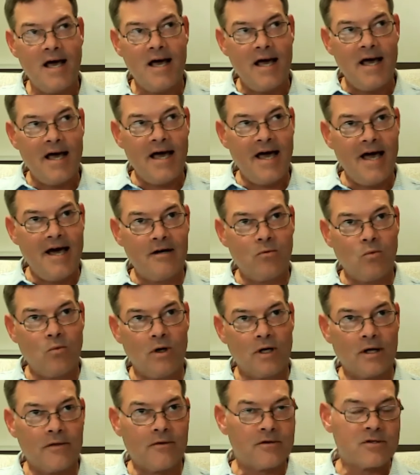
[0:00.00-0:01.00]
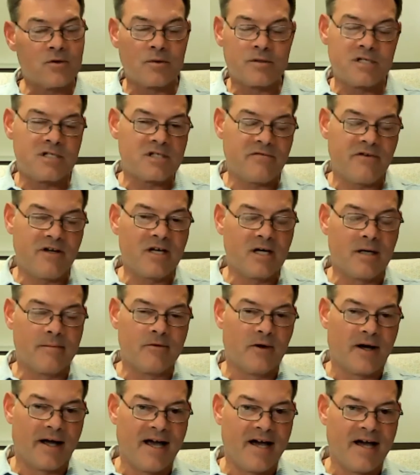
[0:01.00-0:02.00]
And what other sources of income
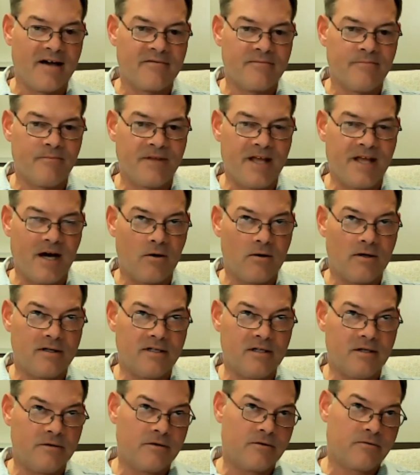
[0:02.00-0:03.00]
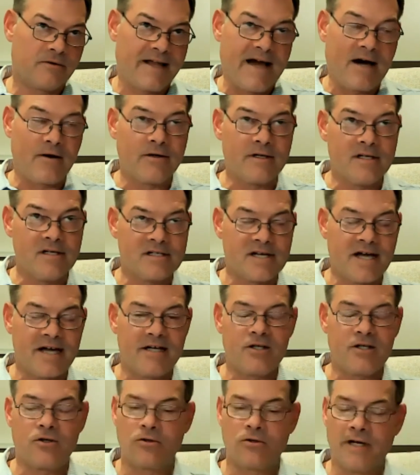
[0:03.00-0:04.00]
do I have? Now, the reality is I
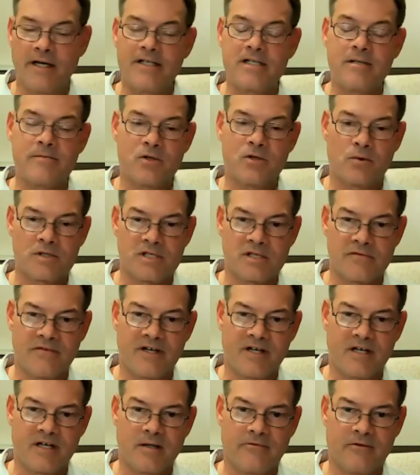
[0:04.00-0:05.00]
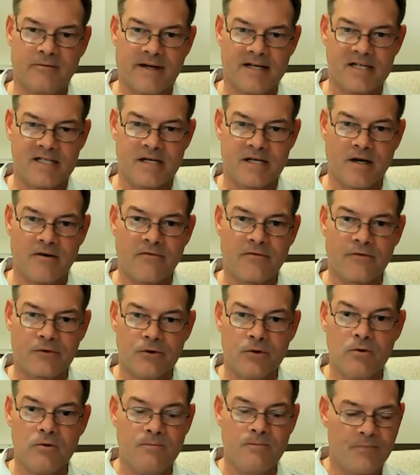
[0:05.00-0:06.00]
had created some sources of income for myself
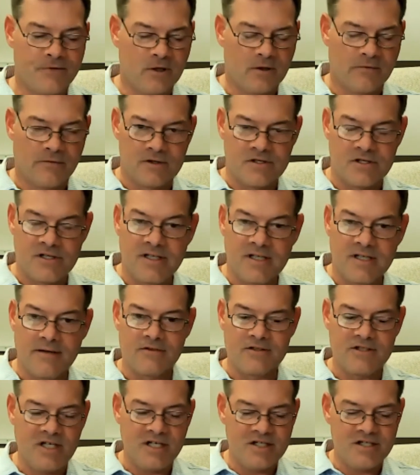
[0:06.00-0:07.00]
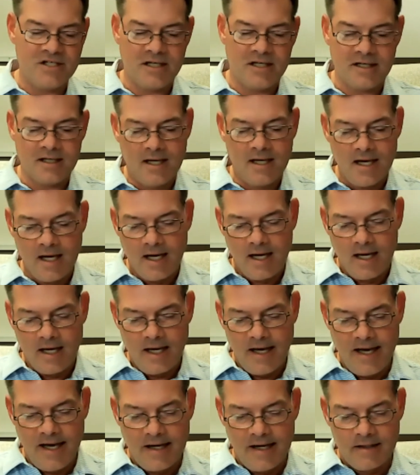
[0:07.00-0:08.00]
through university level teaching
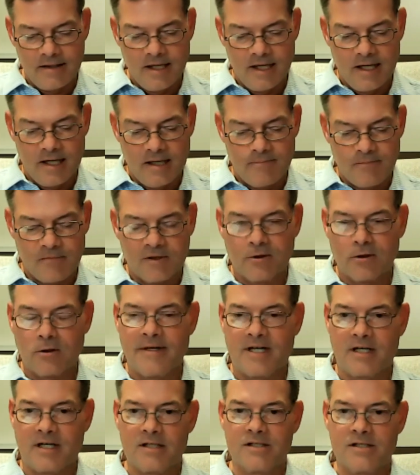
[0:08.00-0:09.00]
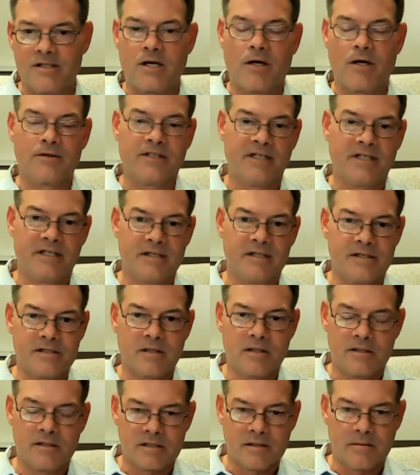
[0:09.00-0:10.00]
and a little bit of consulting and
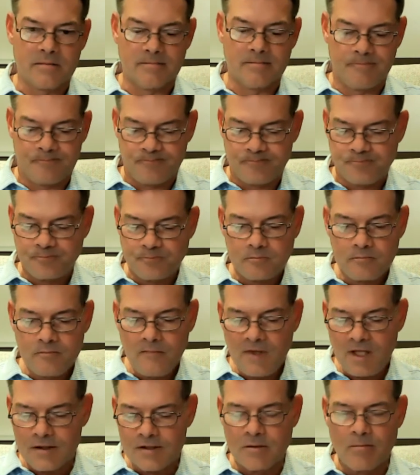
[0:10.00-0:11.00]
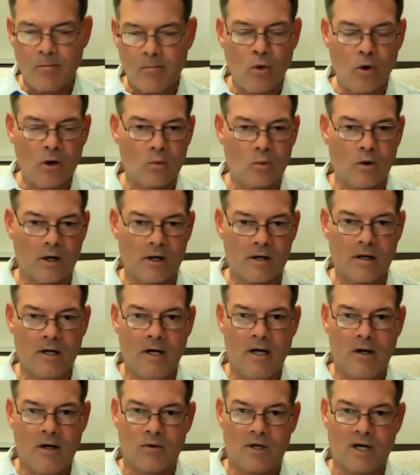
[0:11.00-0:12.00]
some board work,
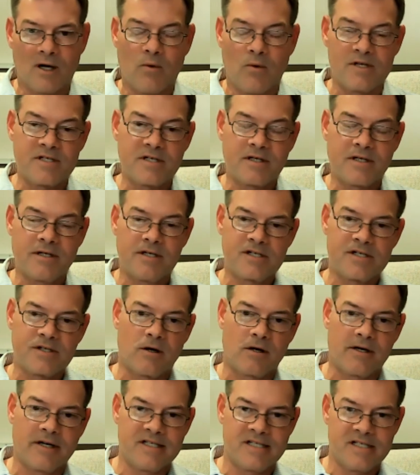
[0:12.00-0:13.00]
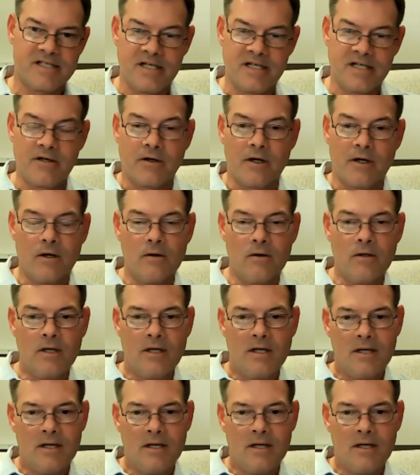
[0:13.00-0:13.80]
where I wasn't going to start at zero.